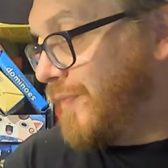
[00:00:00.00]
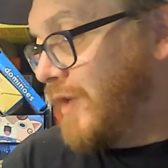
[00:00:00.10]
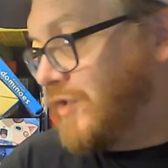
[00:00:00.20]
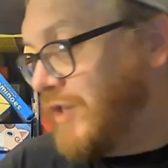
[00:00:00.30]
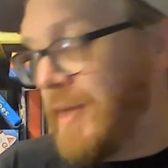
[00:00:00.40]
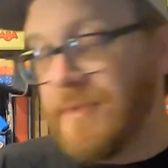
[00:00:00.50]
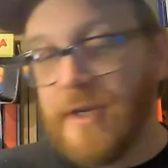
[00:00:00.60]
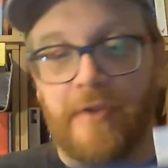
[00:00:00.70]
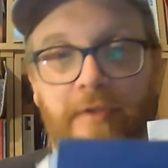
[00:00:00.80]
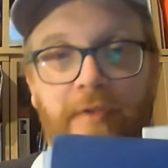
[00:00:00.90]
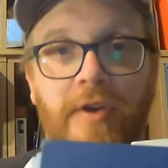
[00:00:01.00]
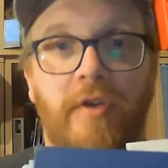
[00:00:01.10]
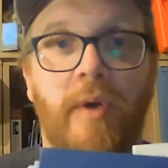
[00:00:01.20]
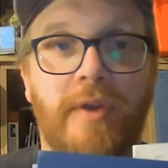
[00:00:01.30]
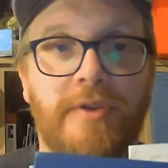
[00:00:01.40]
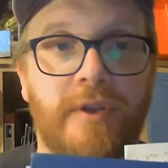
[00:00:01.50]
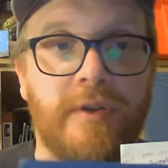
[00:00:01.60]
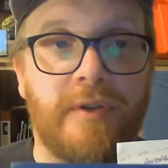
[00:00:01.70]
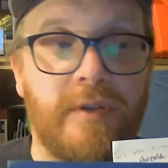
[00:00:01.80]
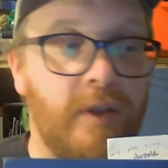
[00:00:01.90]
James asked a very good question
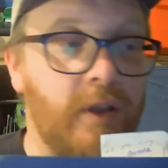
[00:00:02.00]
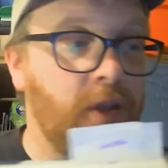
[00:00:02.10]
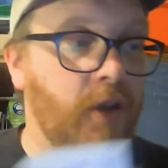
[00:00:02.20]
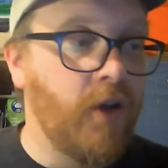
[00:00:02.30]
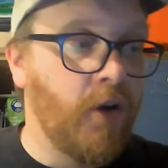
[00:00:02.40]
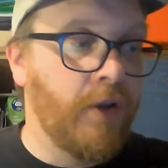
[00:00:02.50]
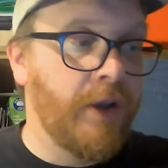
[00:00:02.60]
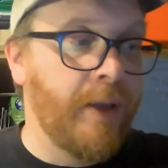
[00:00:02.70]
on